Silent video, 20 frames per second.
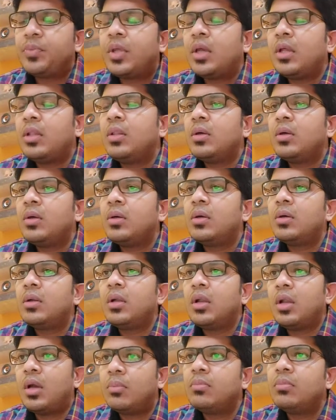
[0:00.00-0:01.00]
in the
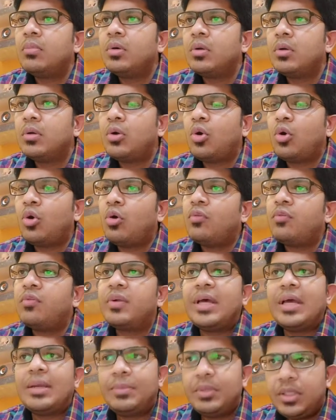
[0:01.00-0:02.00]
number of
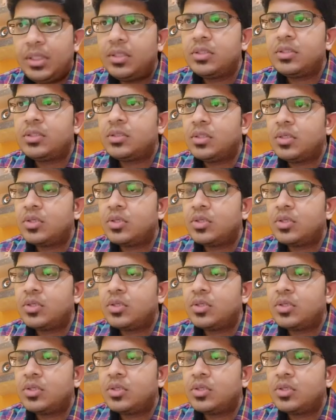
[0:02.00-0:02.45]
diabetics,